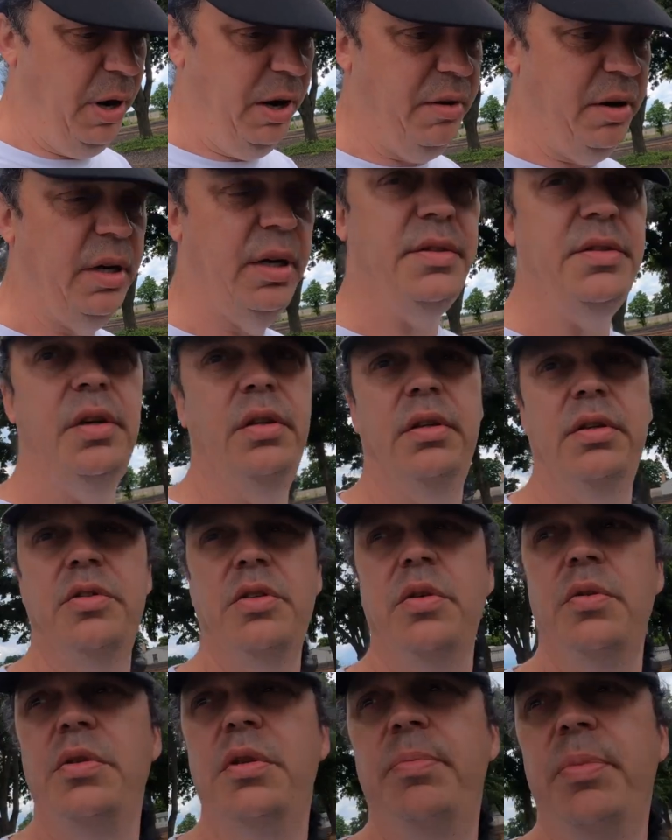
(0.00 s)
barrack as all the
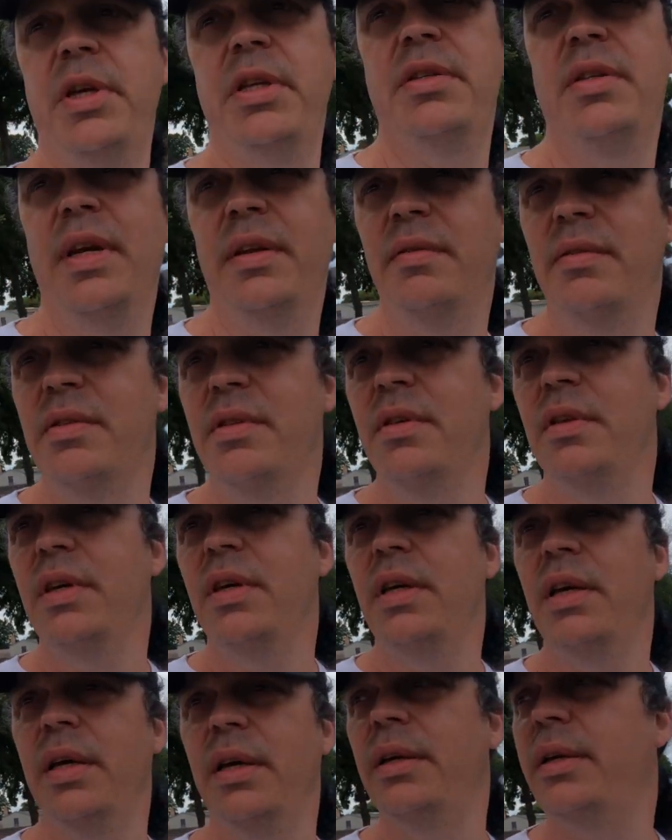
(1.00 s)
Jews had been sent to
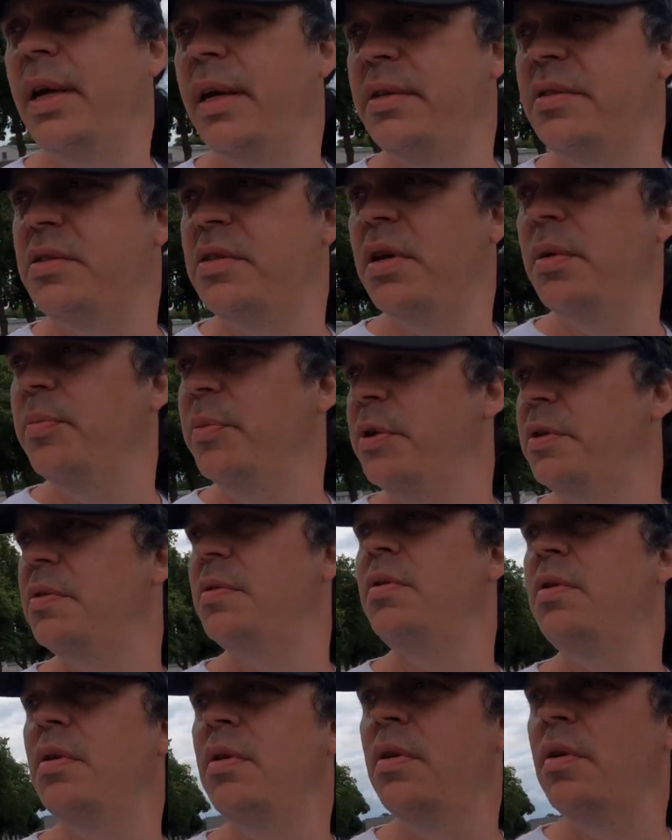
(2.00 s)
the uh, gas
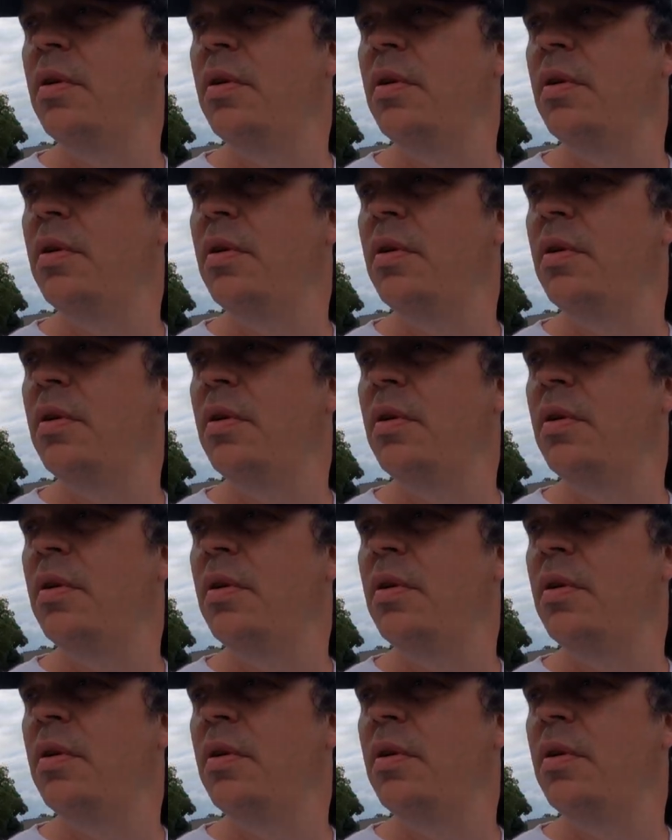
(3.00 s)
chambers.